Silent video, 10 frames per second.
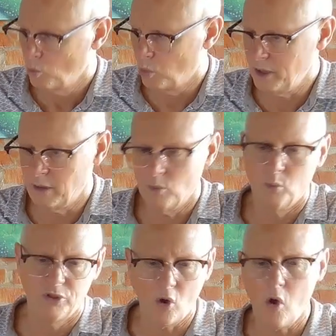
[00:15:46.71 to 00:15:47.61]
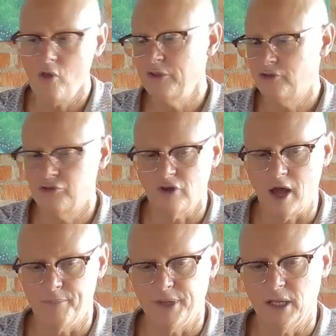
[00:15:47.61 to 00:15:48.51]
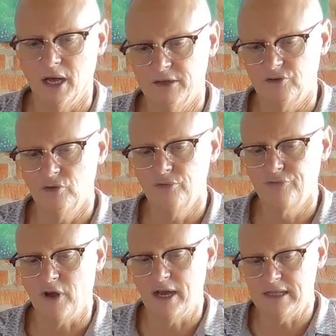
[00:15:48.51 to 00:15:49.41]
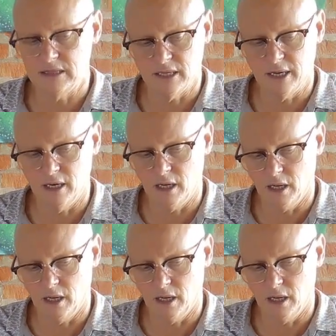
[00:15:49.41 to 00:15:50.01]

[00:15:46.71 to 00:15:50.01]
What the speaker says: With all this shopping, I do find that,